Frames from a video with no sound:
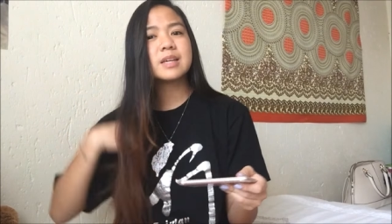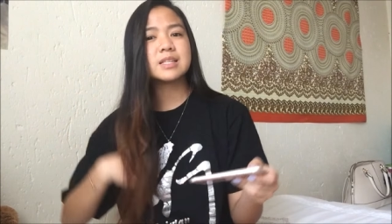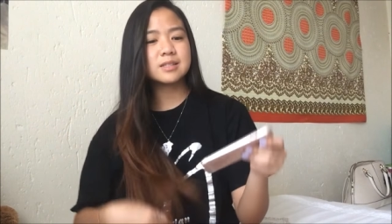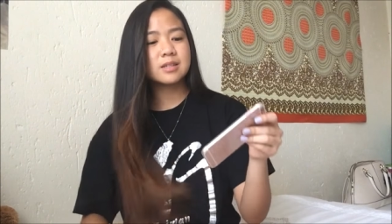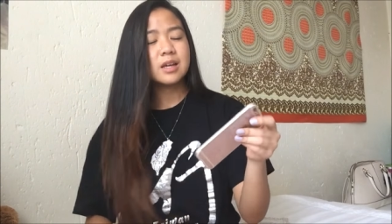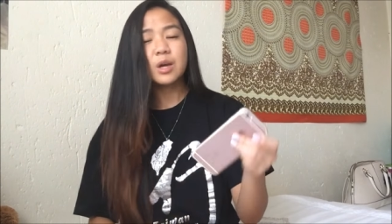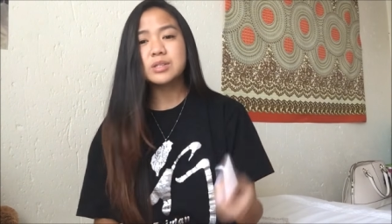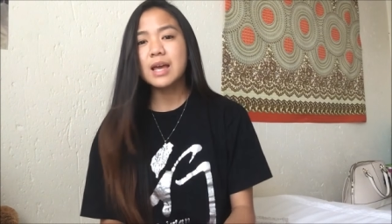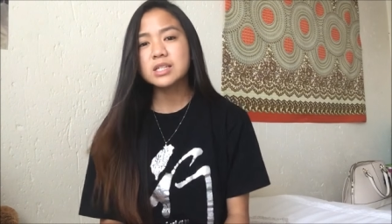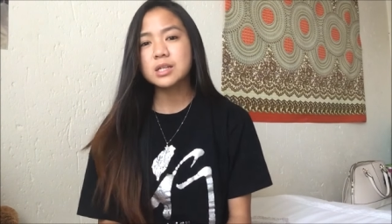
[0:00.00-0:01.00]
It
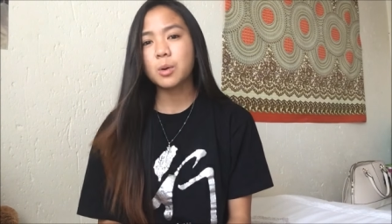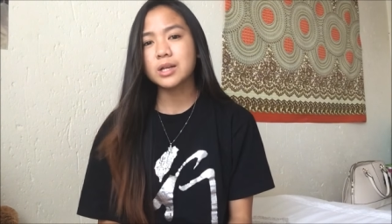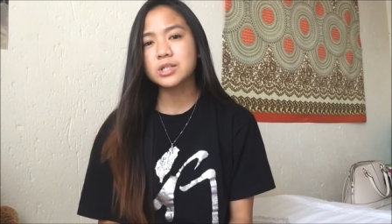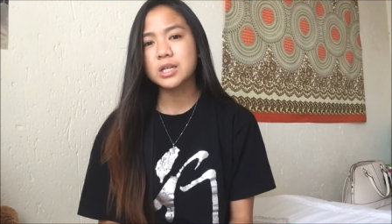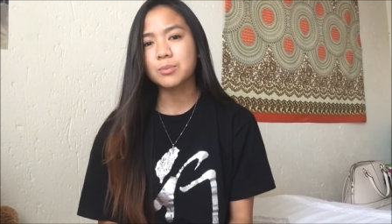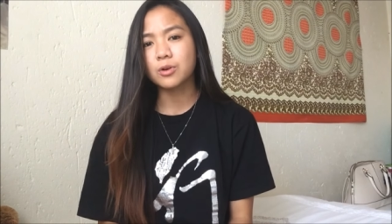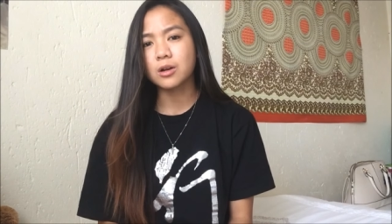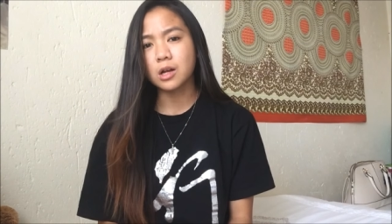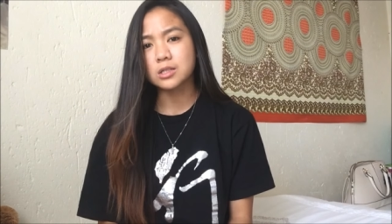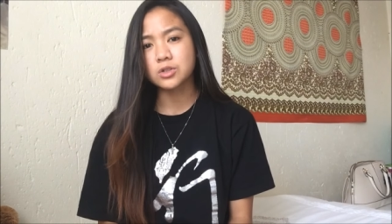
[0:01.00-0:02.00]
was actually quite cheap for a
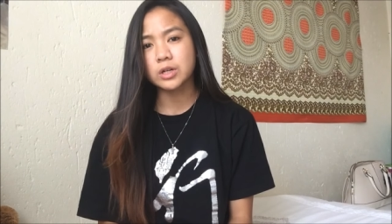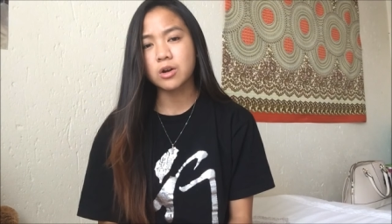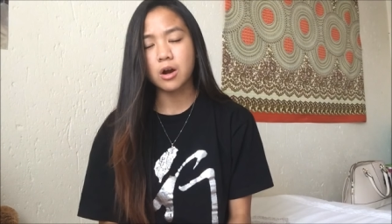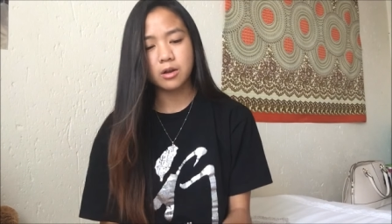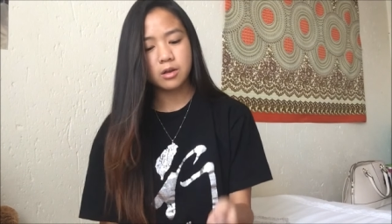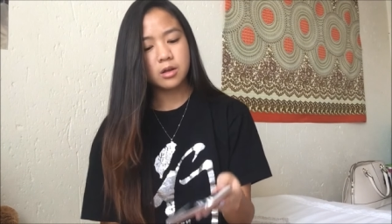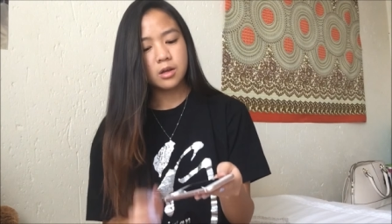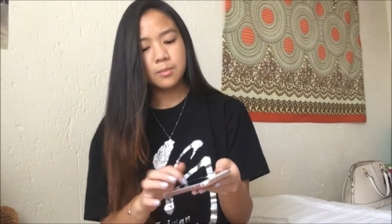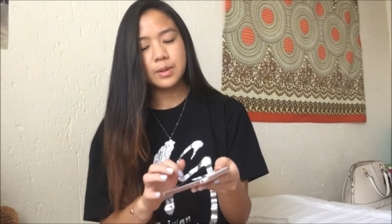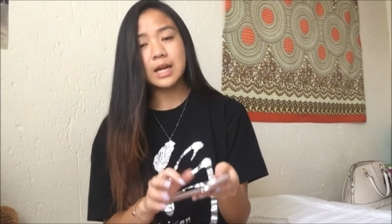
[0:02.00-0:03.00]
glass screen guard.
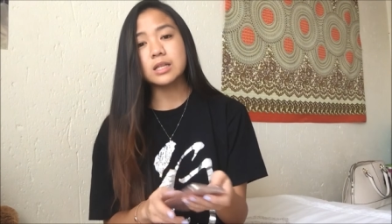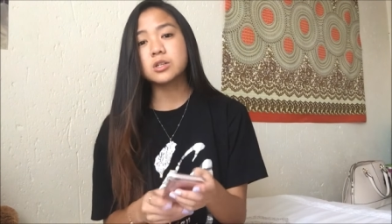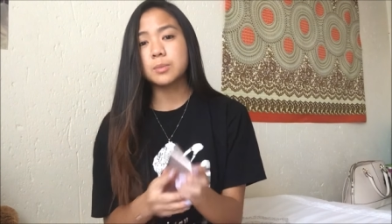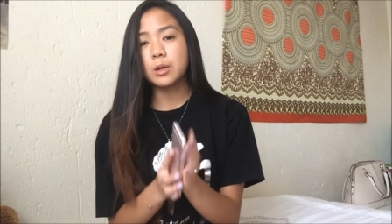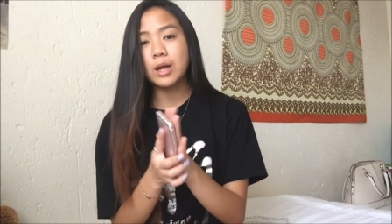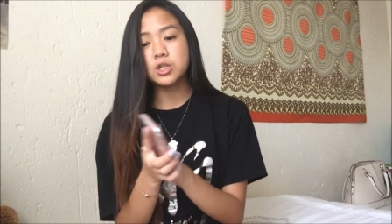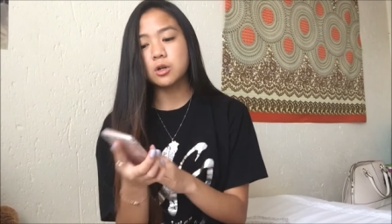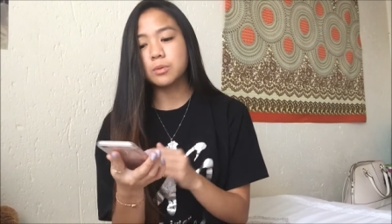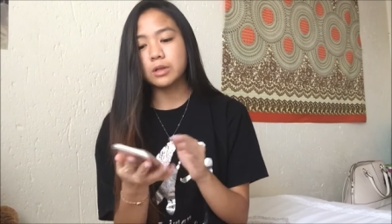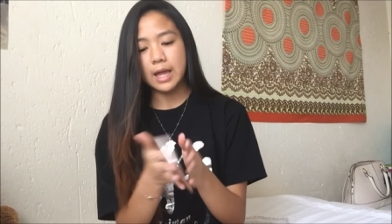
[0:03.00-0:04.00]
But yeah, it's going to be quite
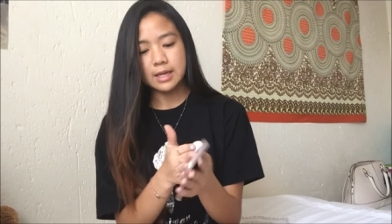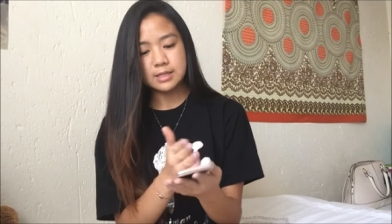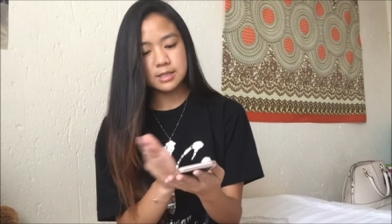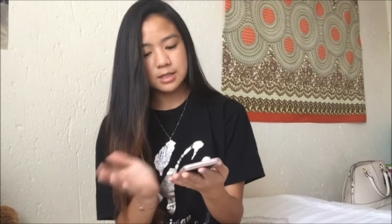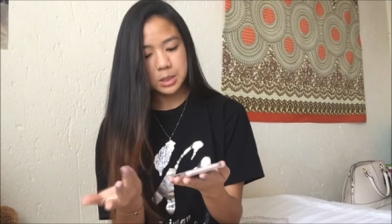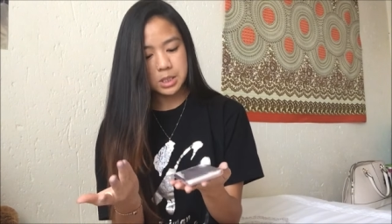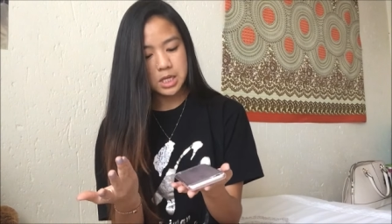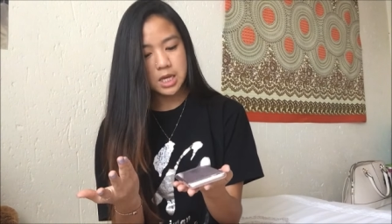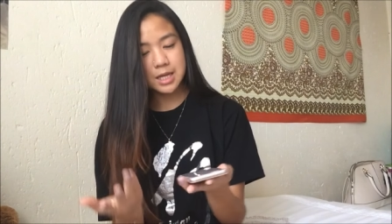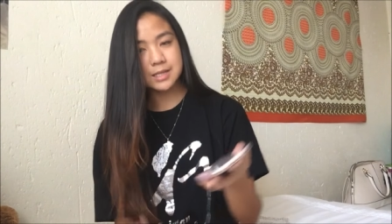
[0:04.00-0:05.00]
durable. And
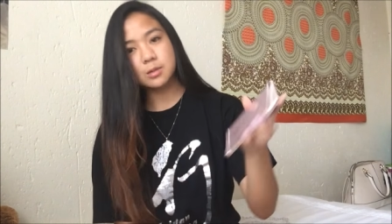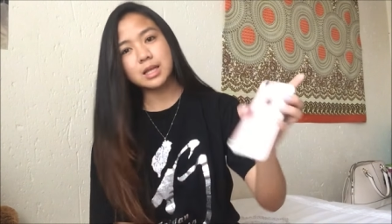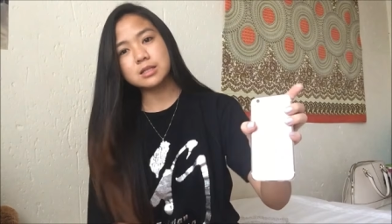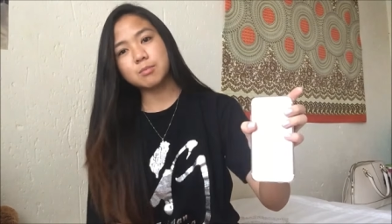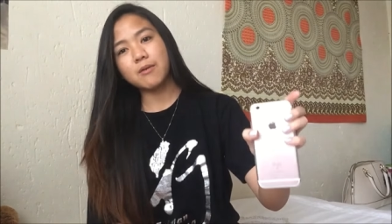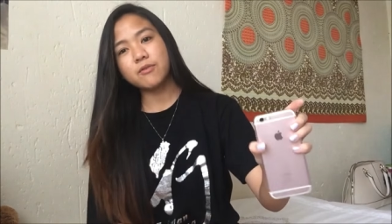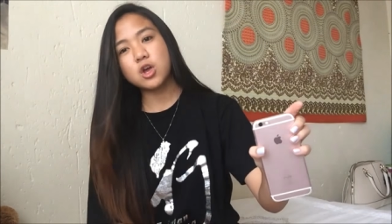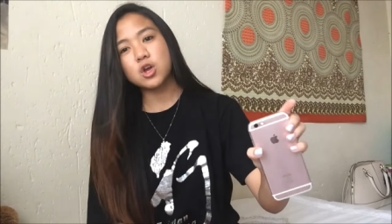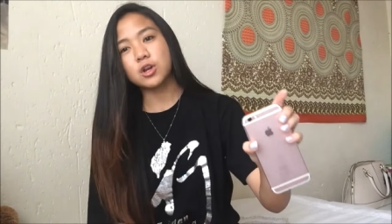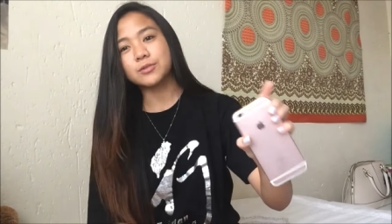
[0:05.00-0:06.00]
yeah, so that's my
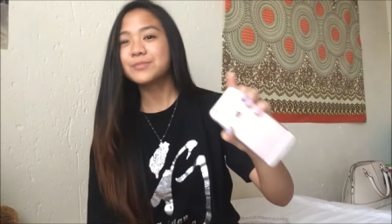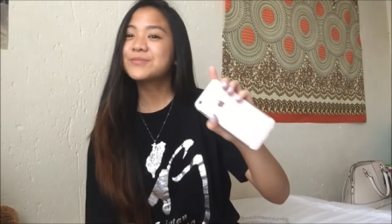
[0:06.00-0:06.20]
phone.